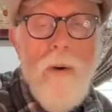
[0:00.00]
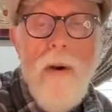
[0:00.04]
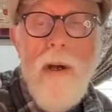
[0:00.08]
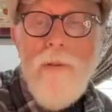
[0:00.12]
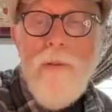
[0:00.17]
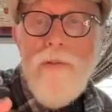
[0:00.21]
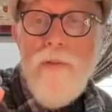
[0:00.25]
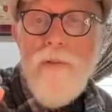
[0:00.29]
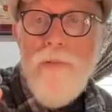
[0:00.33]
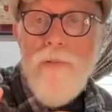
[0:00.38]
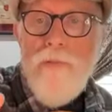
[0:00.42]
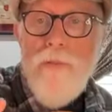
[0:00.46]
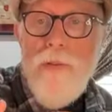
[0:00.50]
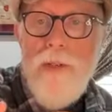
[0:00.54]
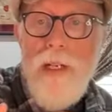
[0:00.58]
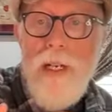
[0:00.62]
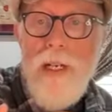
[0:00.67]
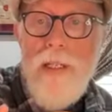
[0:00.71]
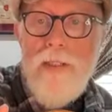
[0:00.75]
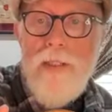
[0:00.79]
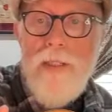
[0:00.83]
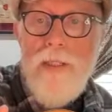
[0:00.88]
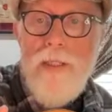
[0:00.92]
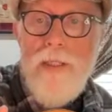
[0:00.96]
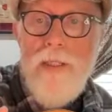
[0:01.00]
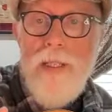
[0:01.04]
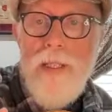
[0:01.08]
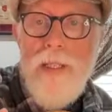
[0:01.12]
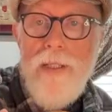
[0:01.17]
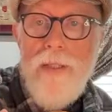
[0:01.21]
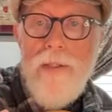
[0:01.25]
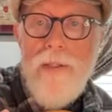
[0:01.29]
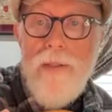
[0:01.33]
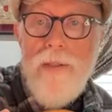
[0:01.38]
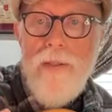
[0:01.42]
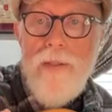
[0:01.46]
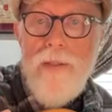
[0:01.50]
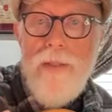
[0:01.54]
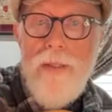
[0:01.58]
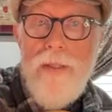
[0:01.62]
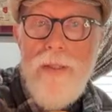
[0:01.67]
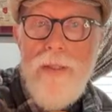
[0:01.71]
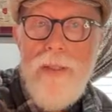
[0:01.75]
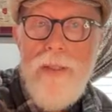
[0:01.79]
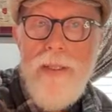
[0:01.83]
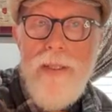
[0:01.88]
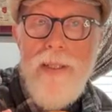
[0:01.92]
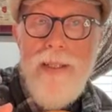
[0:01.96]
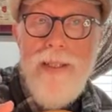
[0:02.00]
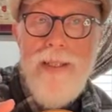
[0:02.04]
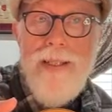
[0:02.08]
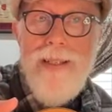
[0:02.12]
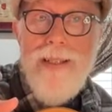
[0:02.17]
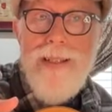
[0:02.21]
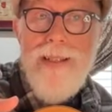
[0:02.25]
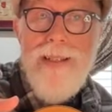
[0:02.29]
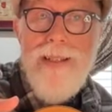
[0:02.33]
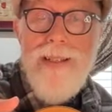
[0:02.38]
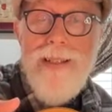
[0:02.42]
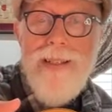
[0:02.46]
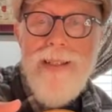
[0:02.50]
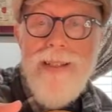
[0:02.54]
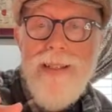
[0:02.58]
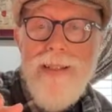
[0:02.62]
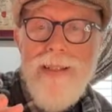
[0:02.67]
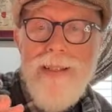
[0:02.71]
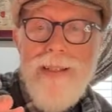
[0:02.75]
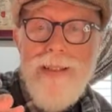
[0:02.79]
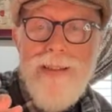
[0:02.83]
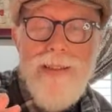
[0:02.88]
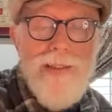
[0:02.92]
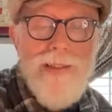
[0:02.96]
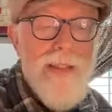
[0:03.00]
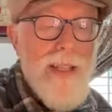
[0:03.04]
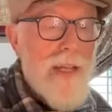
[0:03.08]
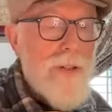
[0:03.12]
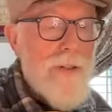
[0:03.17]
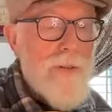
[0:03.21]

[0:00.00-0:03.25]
I forgot to tell you. Not